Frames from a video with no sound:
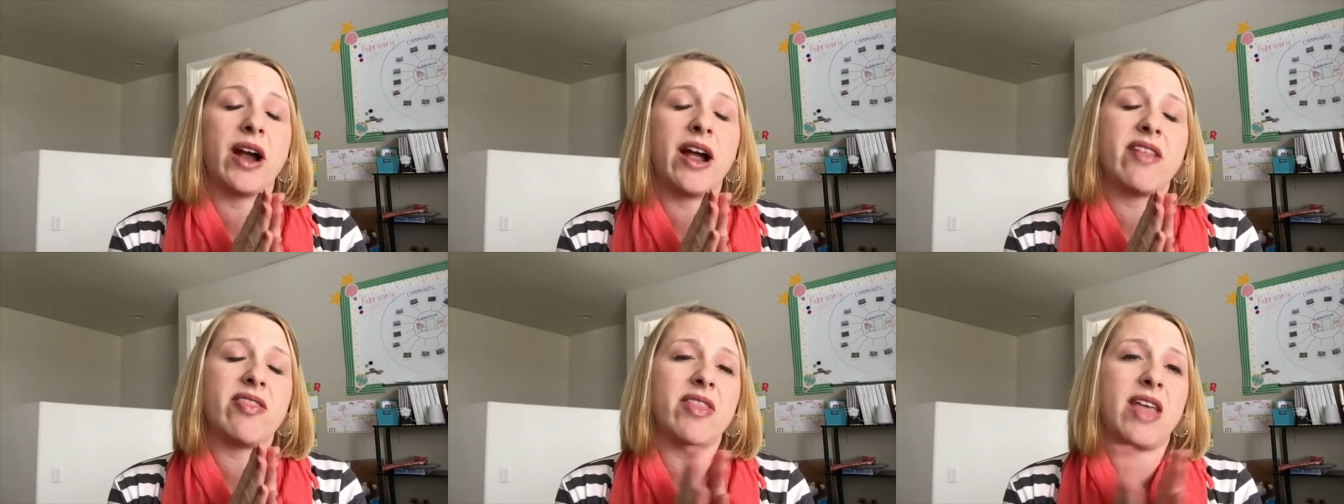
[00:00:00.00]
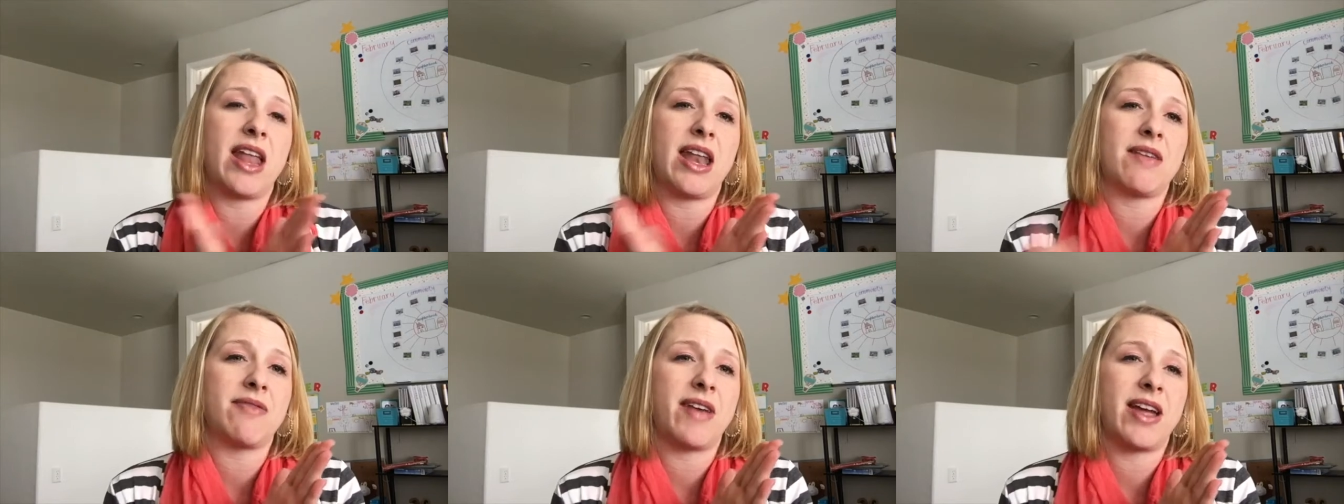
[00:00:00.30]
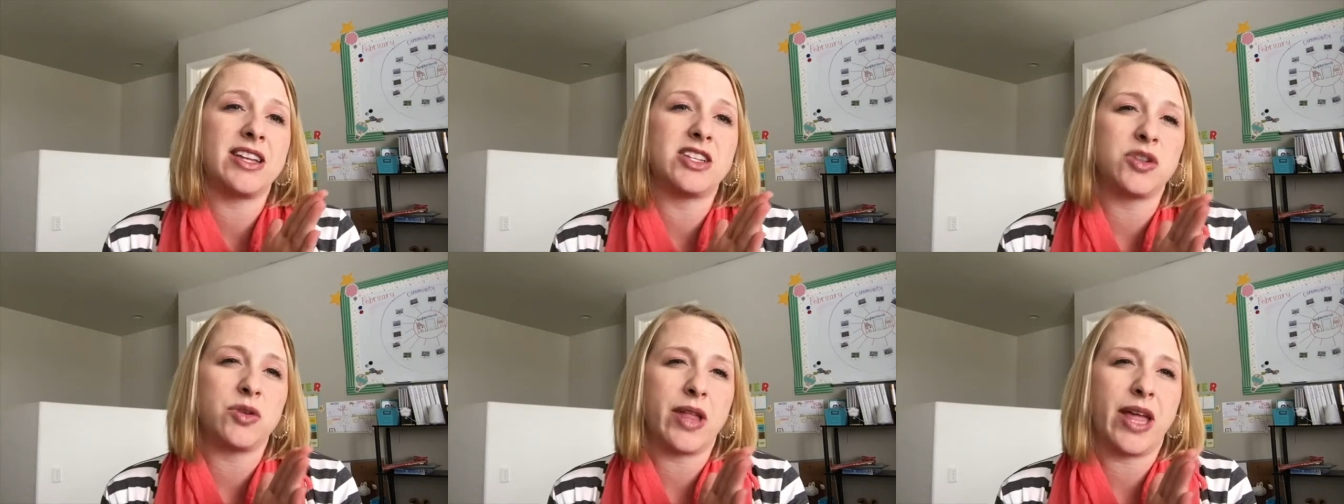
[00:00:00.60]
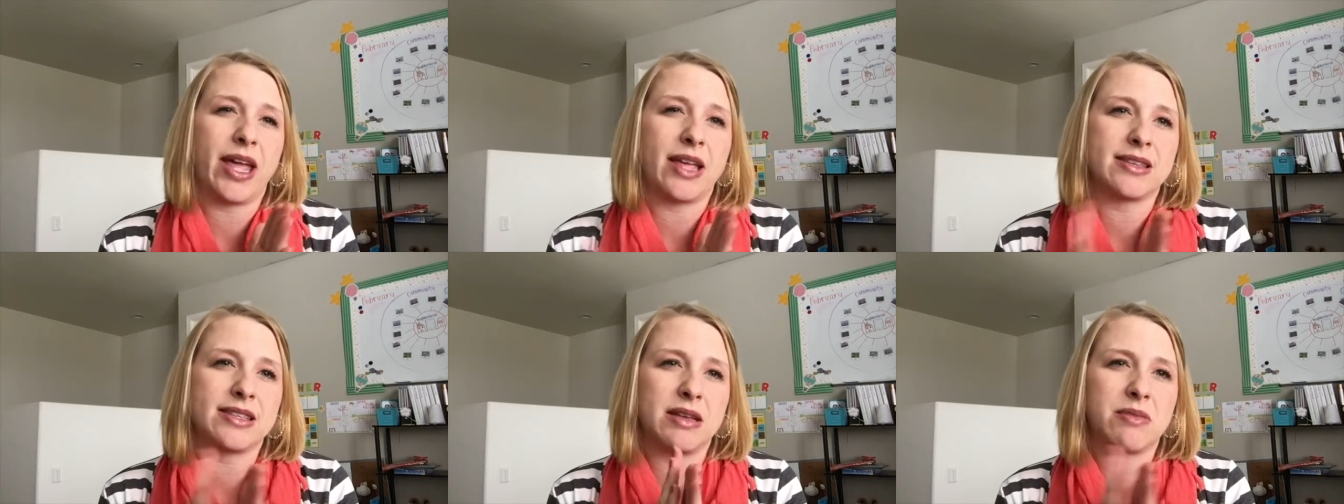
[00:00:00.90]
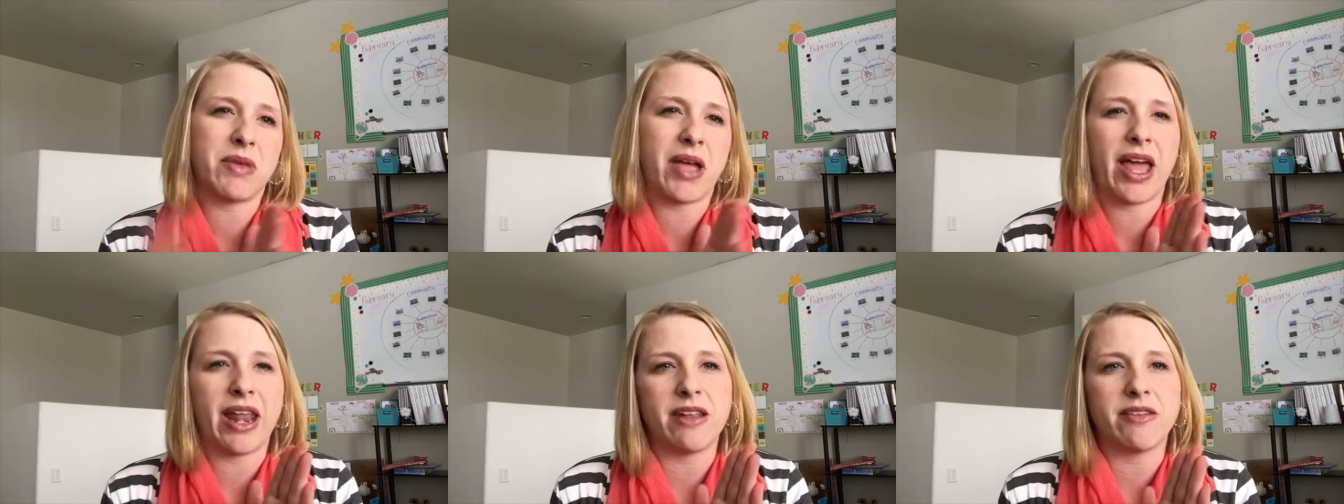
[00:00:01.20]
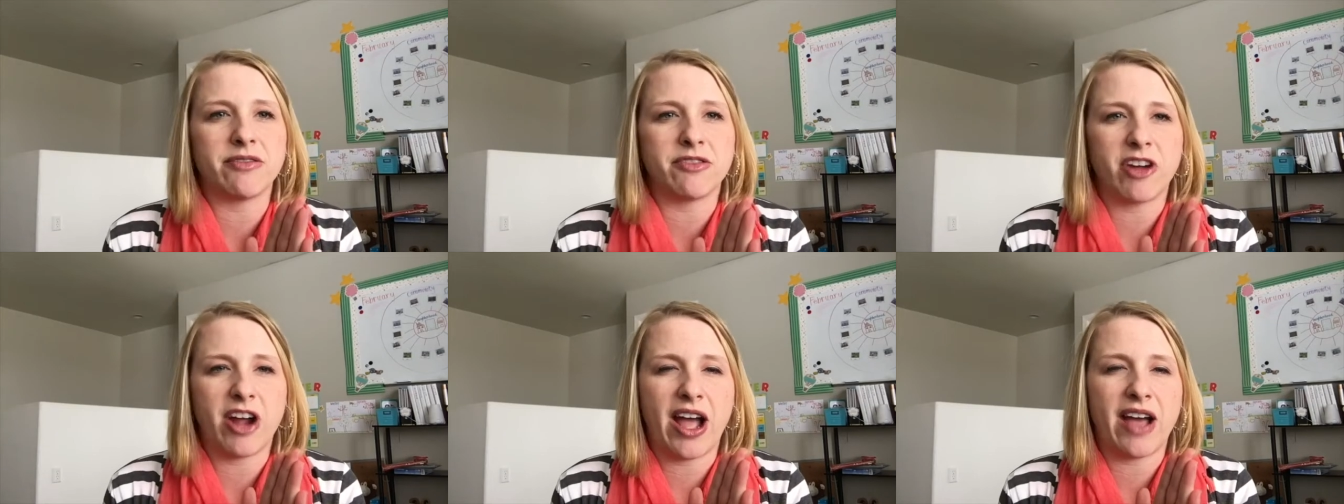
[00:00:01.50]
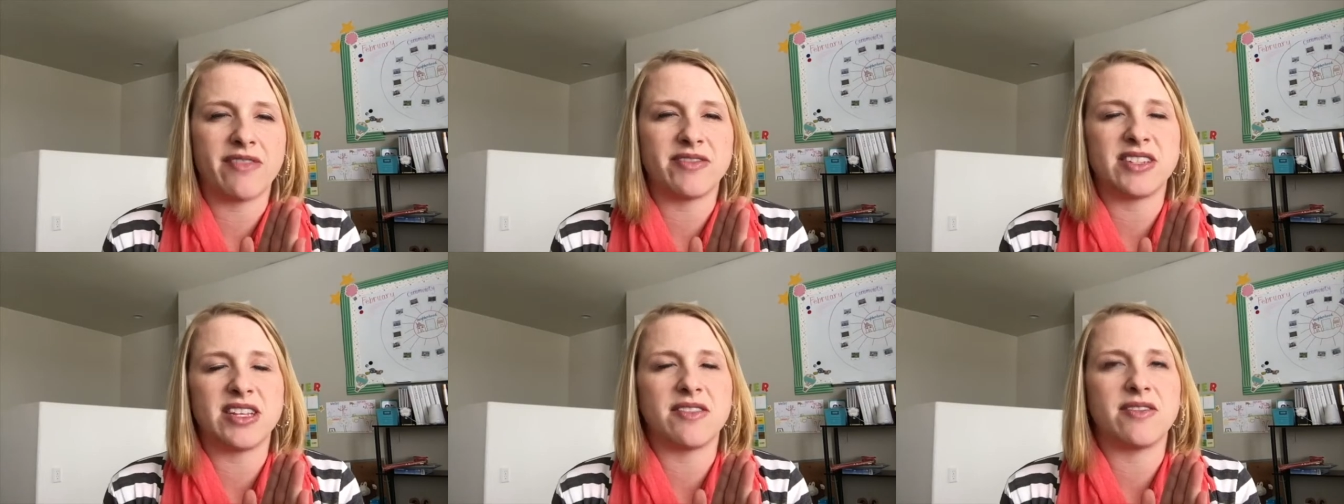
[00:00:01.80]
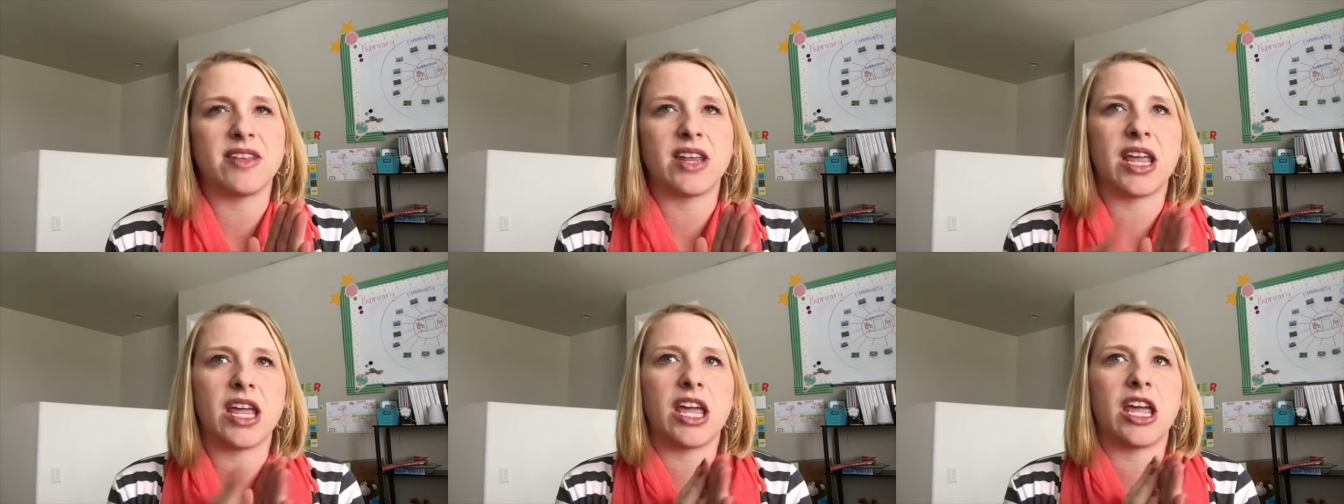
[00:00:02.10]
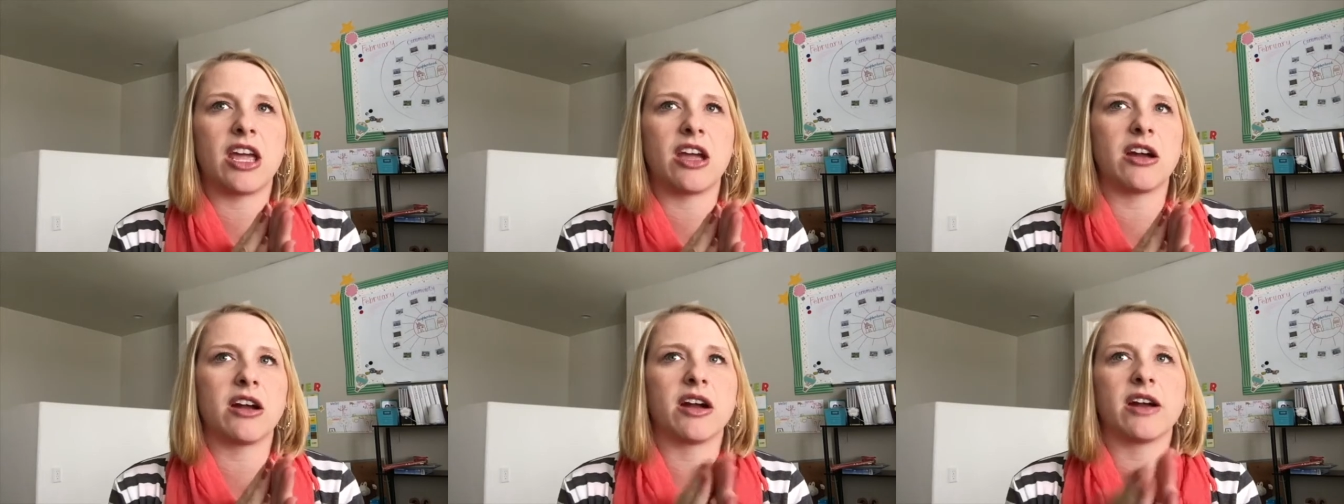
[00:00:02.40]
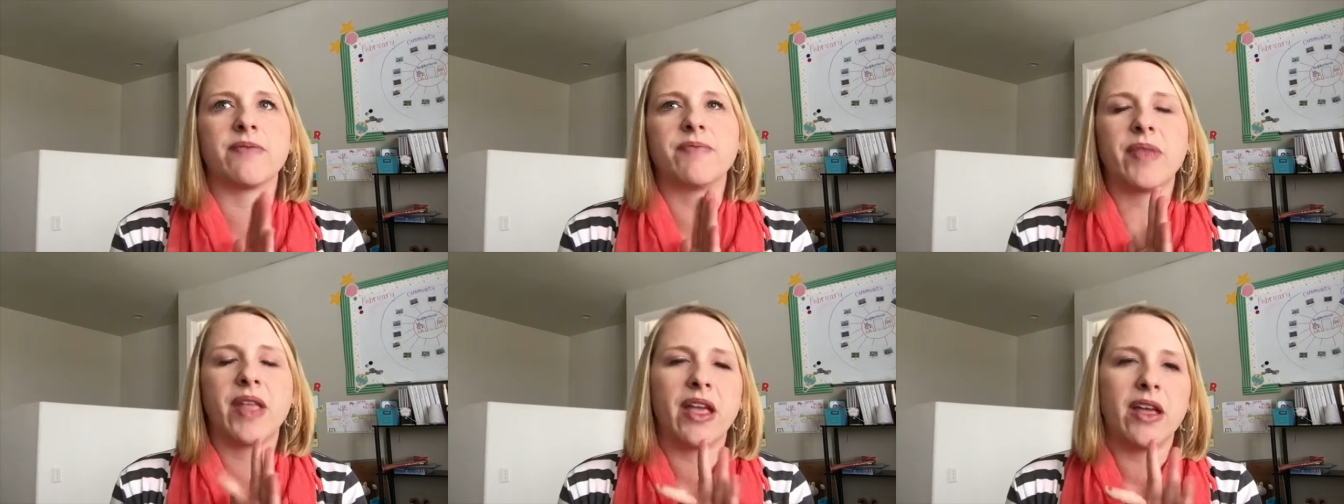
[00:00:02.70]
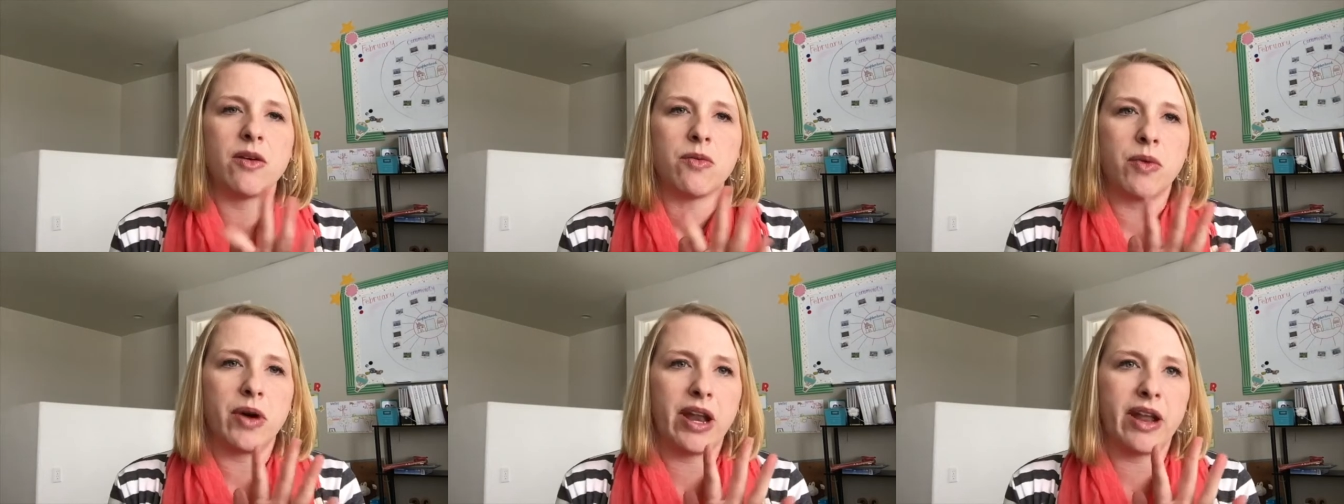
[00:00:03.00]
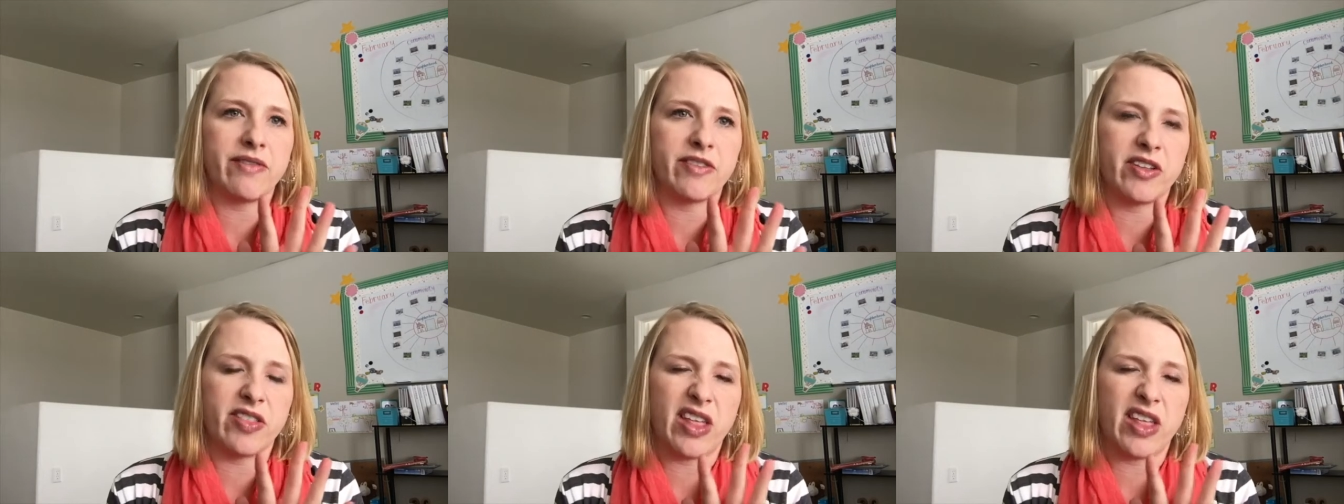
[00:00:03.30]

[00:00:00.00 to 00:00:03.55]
and then if I do like some kind of craftivity or whatever,